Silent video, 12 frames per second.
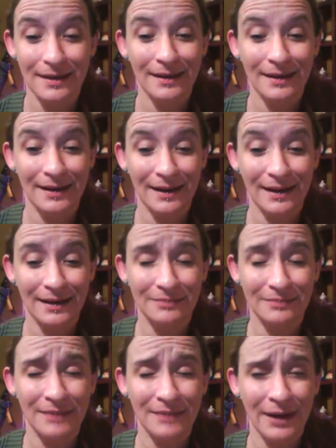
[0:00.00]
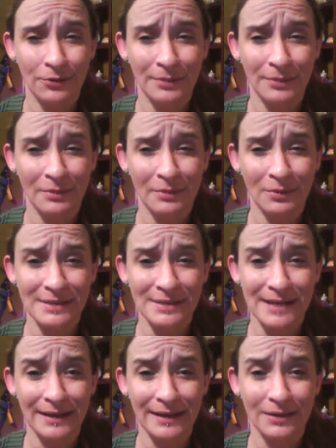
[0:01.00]
I don't remember what
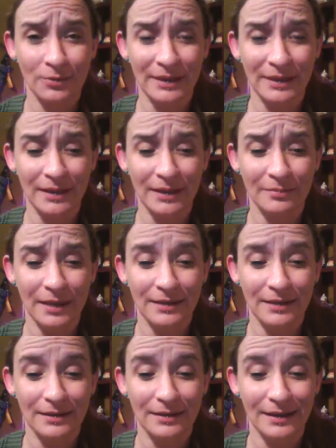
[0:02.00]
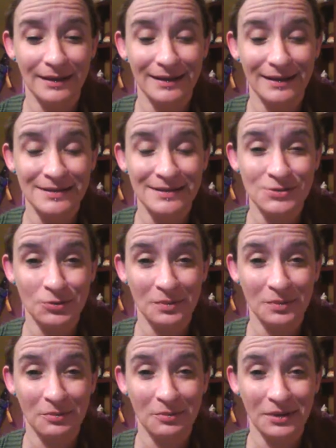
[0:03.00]
sign it'll be in, but it should be
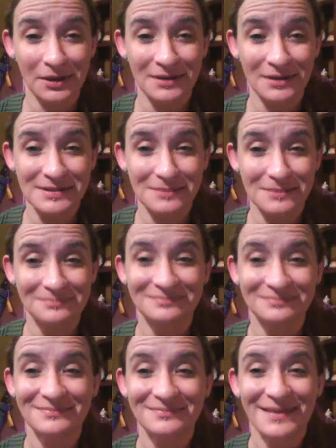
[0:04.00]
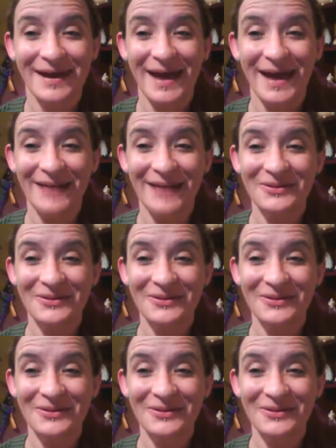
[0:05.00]
pretty awesome. Hello,